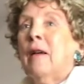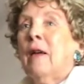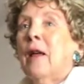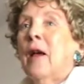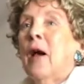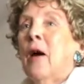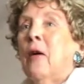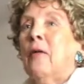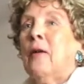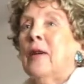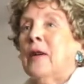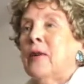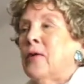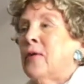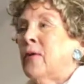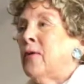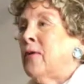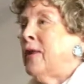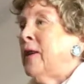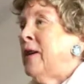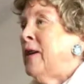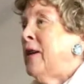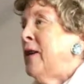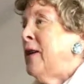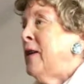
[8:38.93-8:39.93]
character
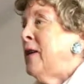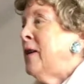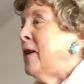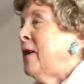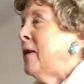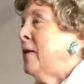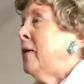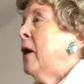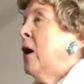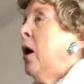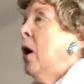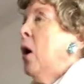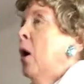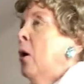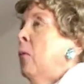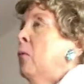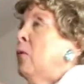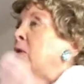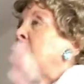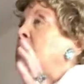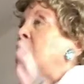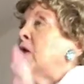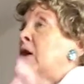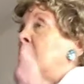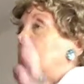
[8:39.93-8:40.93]
that he did,
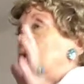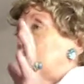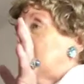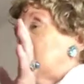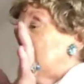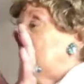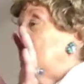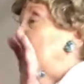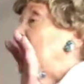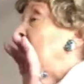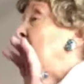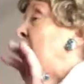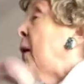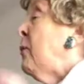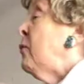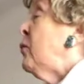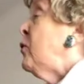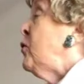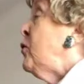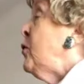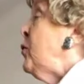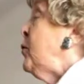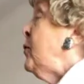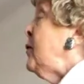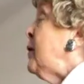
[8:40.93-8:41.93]
was this. And I will
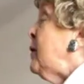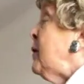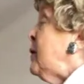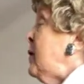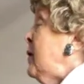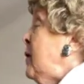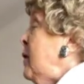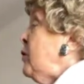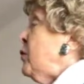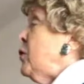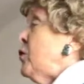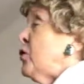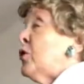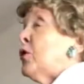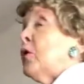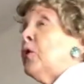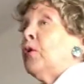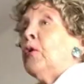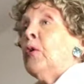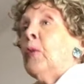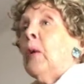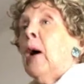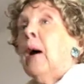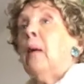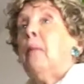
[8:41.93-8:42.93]
do it to show
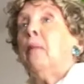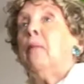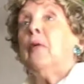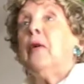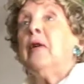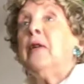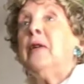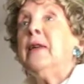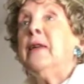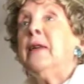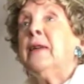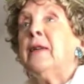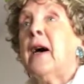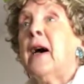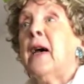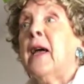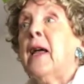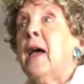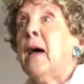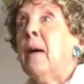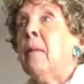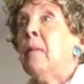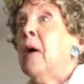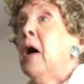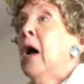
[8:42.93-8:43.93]
you how brilliant I
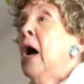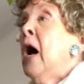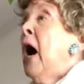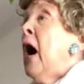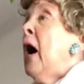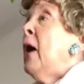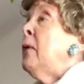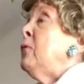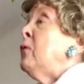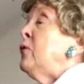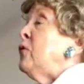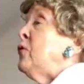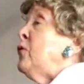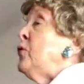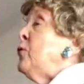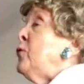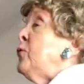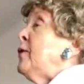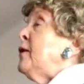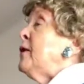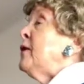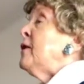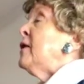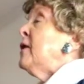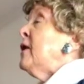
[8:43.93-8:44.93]
am. I will do
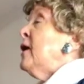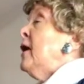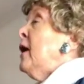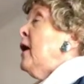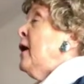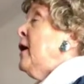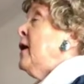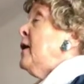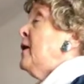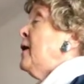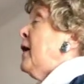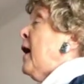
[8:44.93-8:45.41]
it in